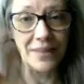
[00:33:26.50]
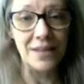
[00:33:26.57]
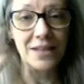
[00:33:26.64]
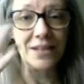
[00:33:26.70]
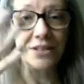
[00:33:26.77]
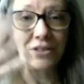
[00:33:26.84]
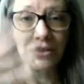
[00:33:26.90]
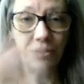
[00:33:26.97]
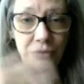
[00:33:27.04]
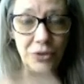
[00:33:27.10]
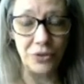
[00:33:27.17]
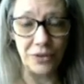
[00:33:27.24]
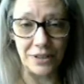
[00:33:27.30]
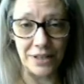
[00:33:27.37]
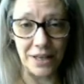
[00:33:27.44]
so you
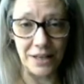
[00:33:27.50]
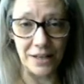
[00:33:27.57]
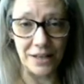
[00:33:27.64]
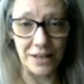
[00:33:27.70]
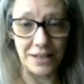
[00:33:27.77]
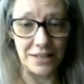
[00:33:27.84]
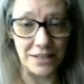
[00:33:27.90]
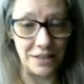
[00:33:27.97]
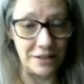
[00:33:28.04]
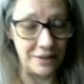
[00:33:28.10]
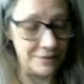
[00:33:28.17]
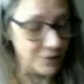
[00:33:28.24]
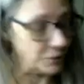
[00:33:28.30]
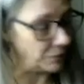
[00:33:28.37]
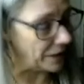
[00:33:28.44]
can get an idea of
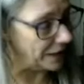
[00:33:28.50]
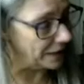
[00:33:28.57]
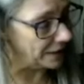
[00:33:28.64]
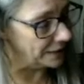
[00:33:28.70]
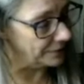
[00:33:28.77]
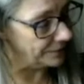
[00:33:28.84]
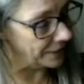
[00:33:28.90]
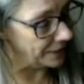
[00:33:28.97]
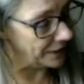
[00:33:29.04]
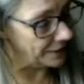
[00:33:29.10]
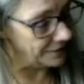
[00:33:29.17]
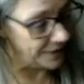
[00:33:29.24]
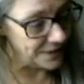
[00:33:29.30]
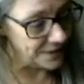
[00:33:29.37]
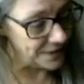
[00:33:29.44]
the writing of
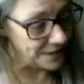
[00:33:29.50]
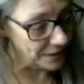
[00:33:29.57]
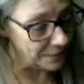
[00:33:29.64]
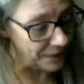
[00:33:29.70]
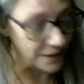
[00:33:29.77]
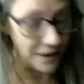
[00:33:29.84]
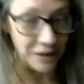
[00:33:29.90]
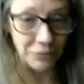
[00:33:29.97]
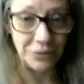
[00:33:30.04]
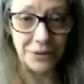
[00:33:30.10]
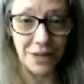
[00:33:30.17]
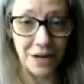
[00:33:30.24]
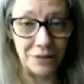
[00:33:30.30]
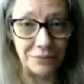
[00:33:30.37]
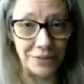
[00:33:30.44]
this deck, but I will
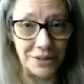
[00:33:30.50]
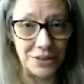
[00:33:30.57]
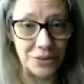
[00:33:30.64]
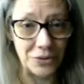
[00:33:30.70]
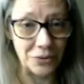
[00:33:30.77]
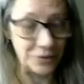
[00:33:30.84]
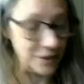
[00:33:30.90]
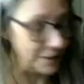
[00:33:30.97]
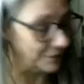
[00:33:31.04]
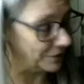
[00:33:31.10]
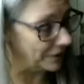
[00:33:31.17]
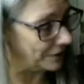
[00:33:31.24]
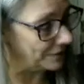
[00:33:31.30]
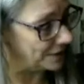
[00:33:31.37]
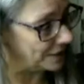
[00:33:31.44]
not read this whole thing for
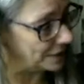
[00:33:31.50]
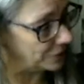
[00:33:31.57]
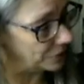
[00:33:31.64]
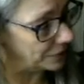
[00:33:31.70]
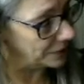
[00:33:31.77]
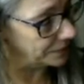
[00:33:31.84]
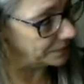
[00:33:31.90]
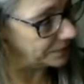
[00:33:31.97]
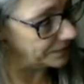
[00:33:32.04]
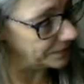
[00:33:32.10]
every single one.